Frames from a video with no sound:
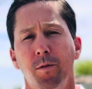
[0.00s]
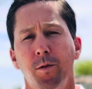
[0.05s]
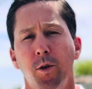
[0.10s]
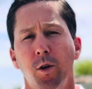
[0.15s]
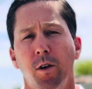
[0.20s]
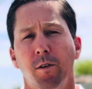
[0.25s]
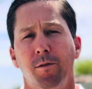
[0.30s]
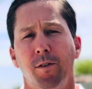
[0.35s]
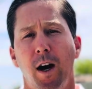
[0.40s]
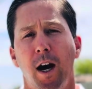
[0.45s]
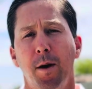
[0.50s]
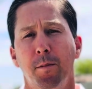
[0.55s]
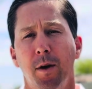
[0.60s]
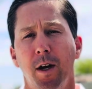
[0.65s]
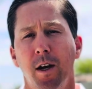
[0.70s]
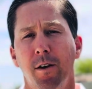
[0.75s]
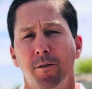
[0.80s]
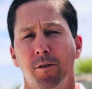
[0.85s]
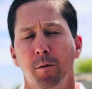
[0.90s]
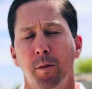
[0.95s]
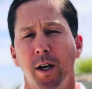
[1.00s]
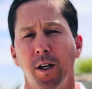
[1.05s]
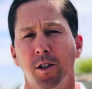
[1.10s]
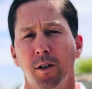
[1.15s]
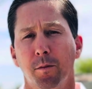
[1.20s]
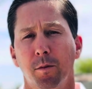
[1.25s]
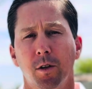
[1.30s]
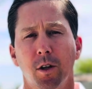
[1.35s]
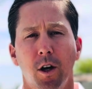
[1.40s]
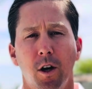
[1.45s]
You can find my
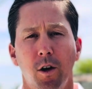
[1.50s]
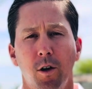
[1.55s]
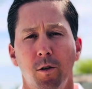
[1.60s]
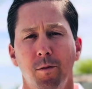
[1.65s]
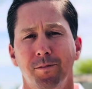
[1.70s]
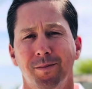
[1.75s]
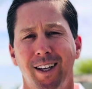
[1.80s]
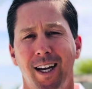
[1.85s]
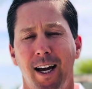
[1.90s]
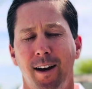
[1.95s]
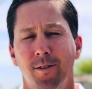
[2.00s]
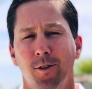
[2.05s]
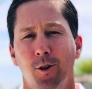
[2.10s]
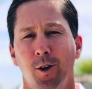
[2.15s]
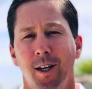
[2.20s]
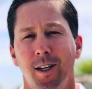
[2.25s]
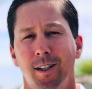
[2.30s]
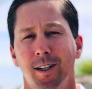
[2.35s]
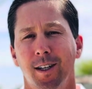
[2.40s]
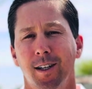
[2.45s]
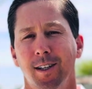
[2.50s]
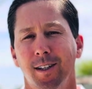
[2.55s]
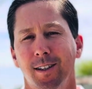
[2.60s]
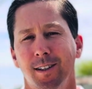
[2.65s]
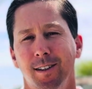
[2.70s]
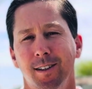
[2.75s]
information below. Have a great day.